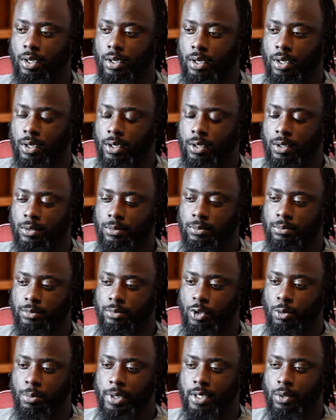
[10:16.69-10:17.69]

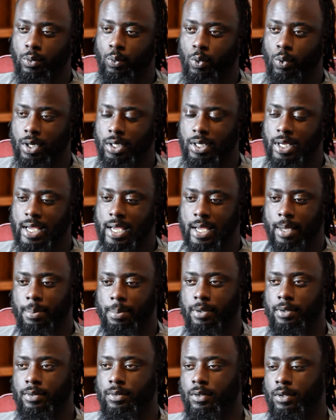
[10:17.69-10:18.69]
No matter what
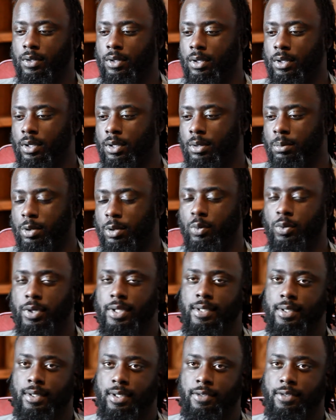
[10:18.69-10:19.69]
happened
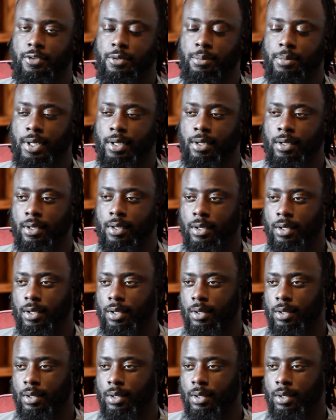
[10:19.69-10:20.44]
parentally for me,